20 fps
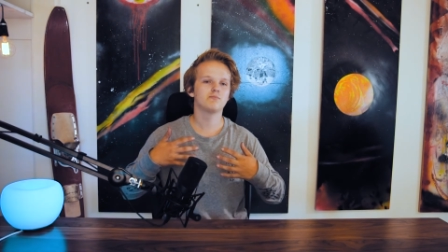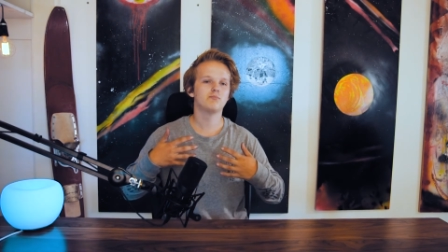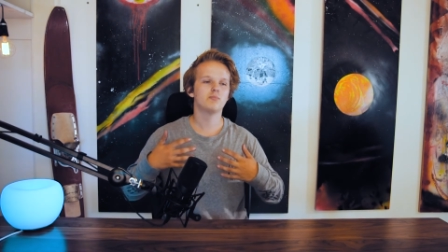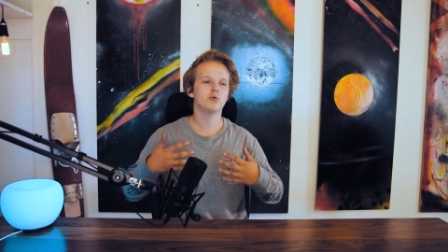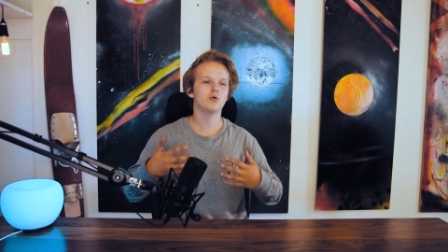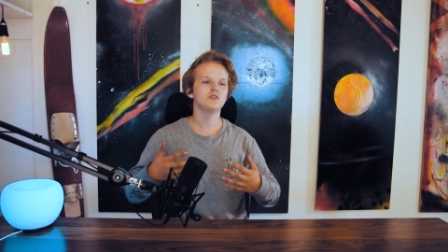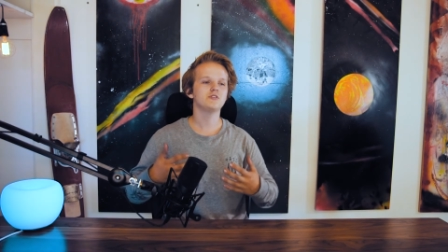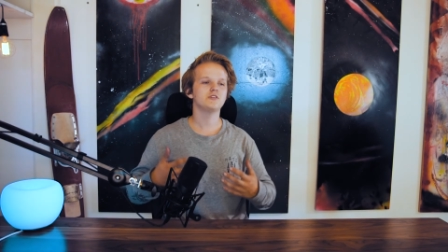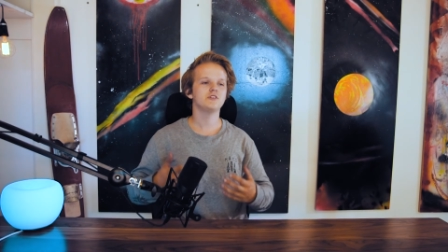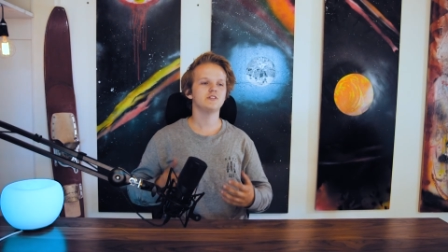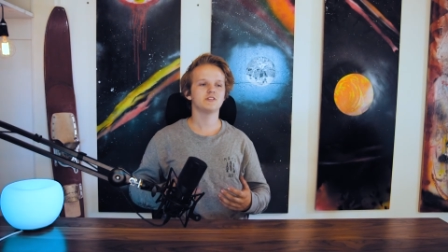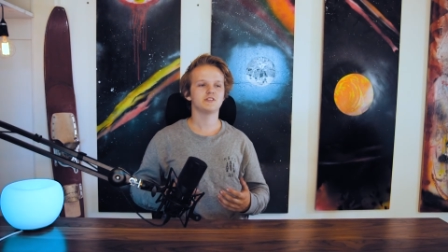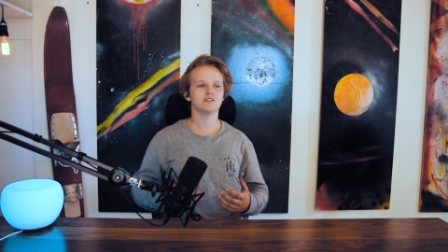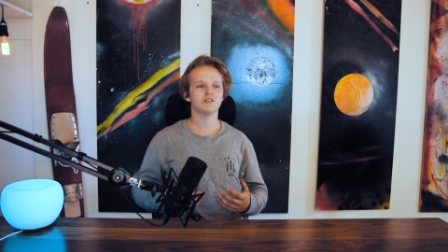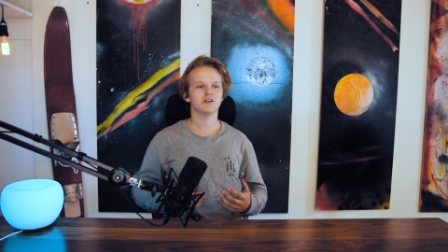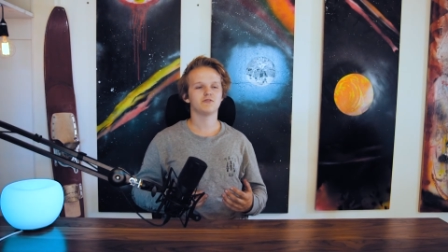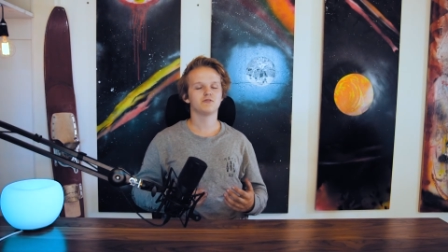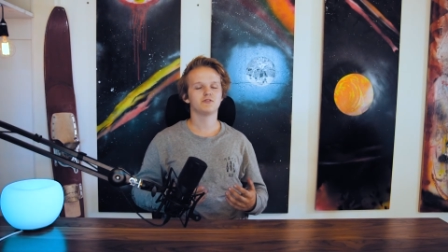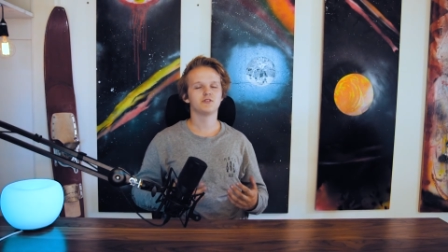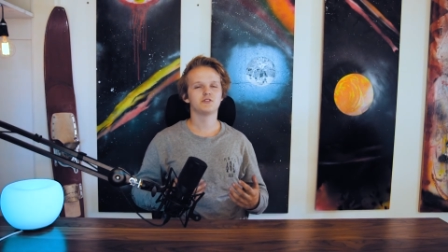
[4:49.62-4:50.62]
pushing
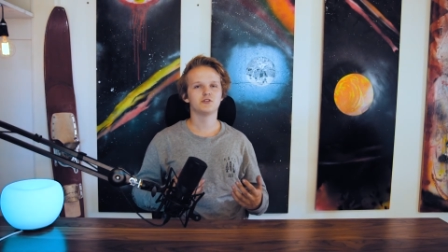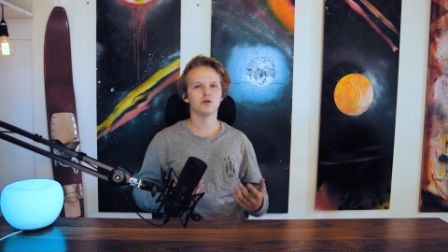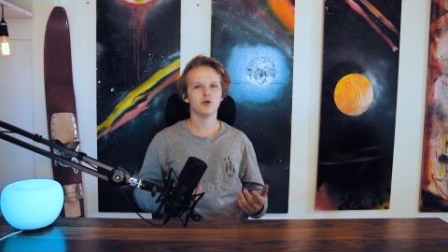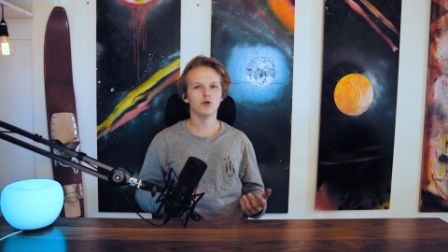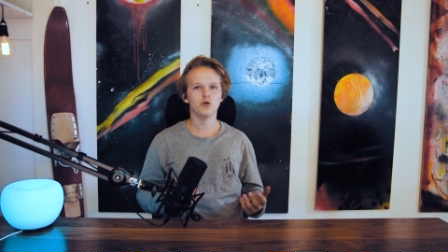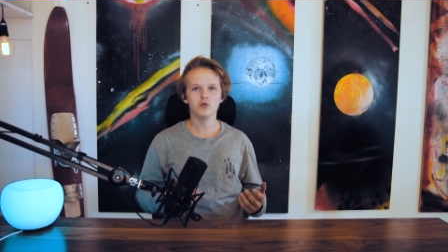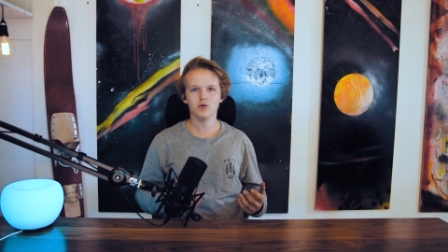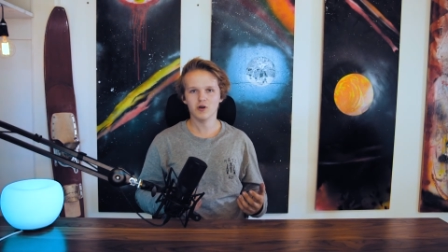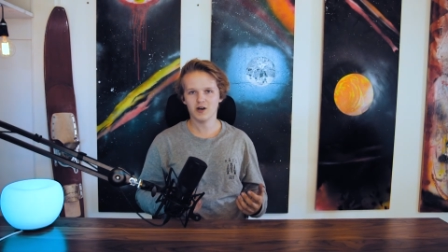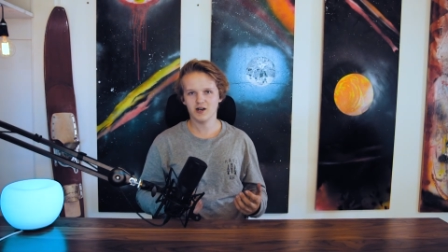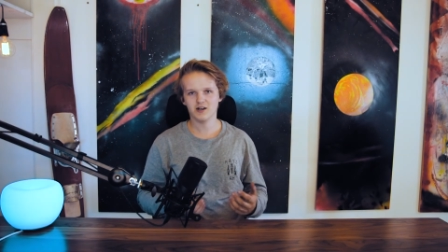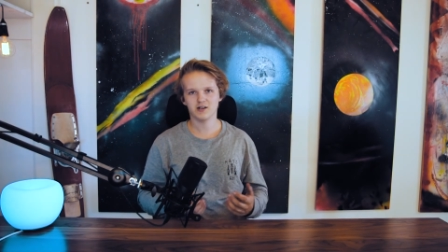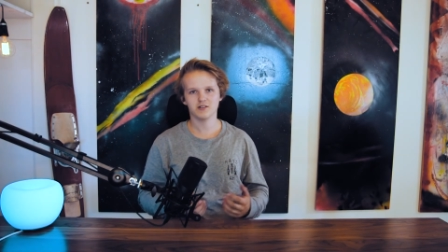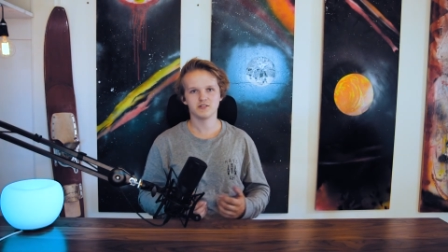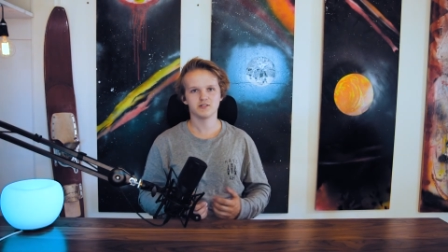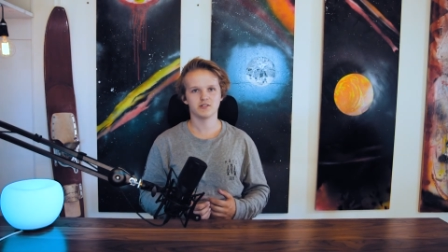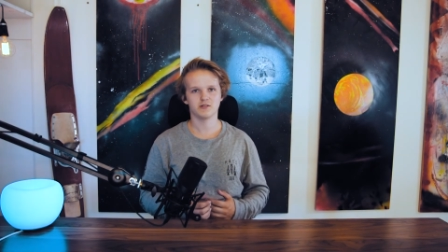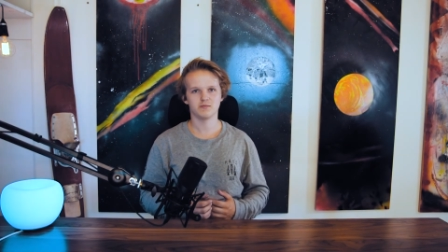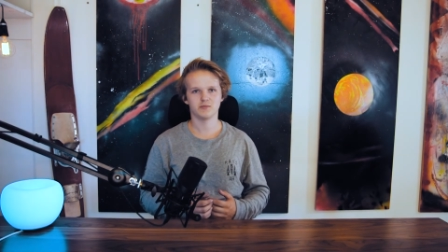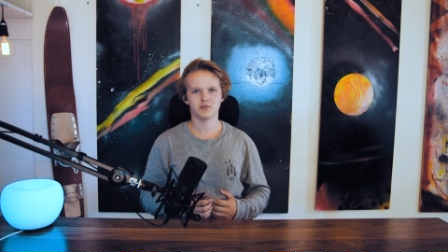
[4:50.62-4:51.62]
yourself too hard
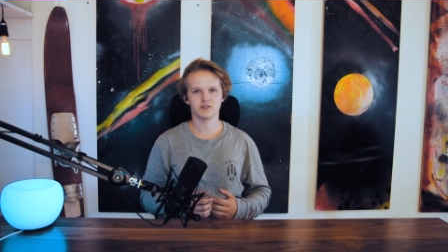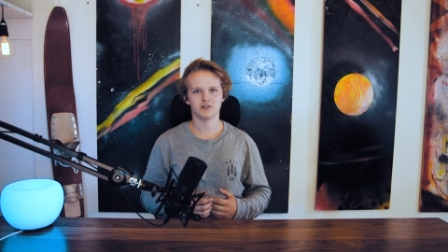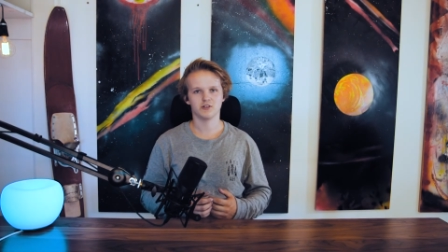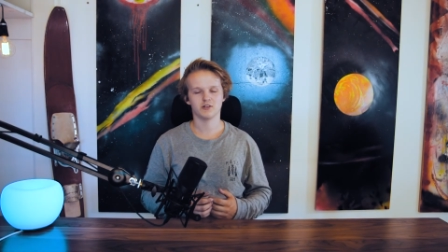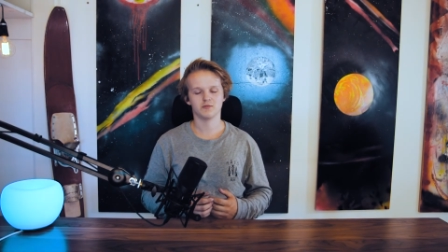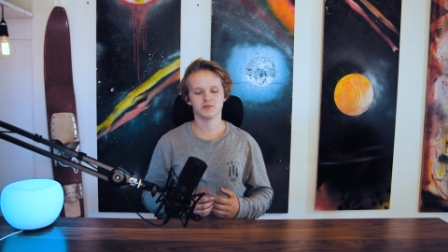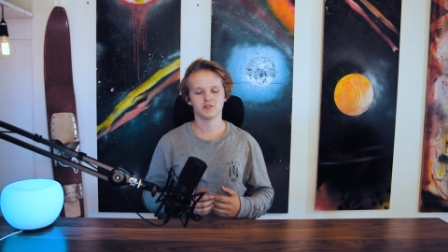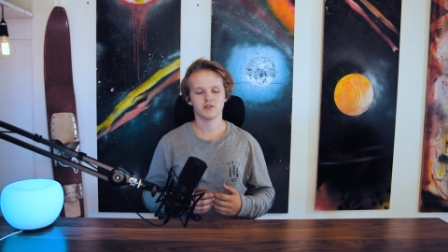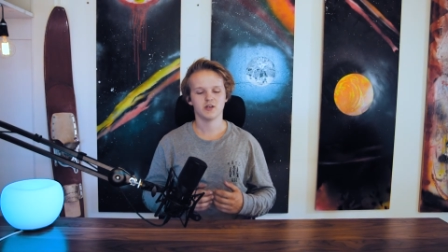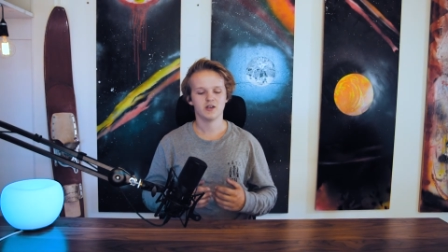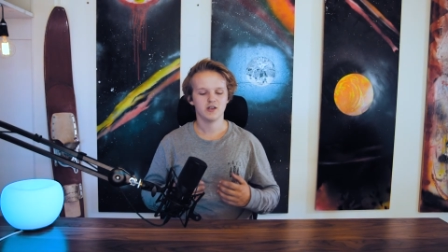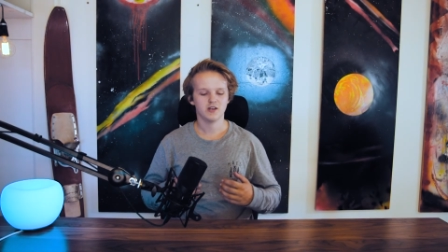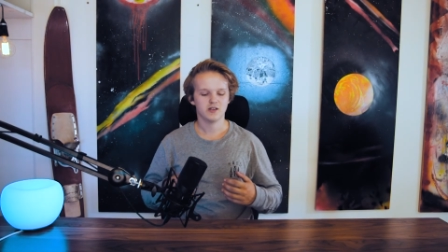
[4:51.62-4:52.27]
sometimes.